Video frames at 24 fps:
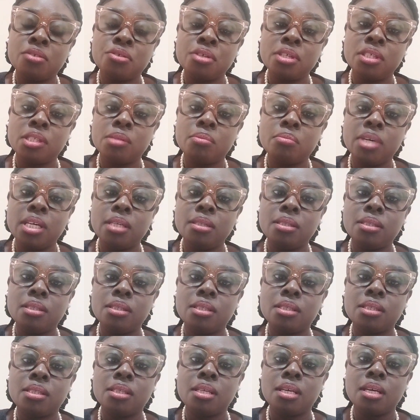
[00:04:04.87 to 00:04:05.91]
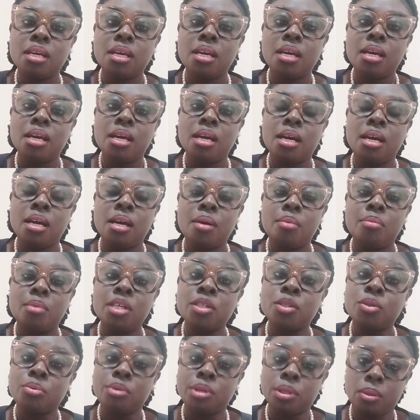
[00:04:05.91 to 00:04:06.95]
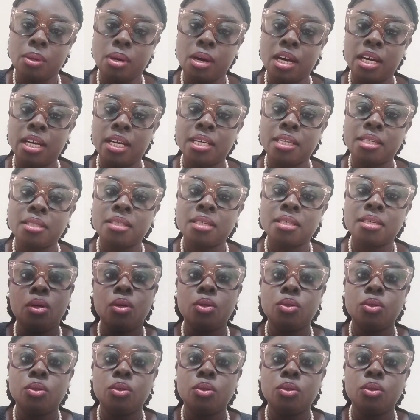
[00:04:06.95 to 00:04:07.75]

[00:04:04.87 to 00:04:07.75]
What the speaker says: treatment is required.